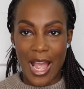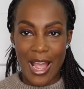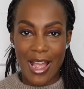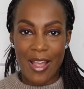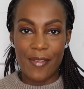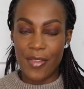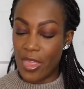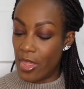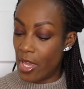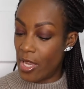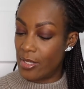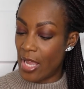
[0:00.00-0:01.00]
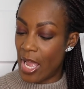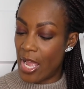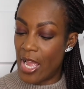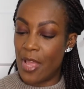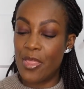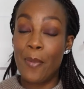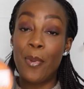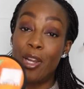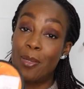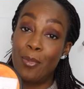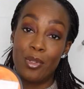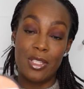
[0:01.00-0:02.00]
have this, the body
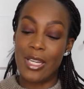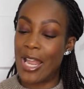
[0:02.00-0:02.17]
butter.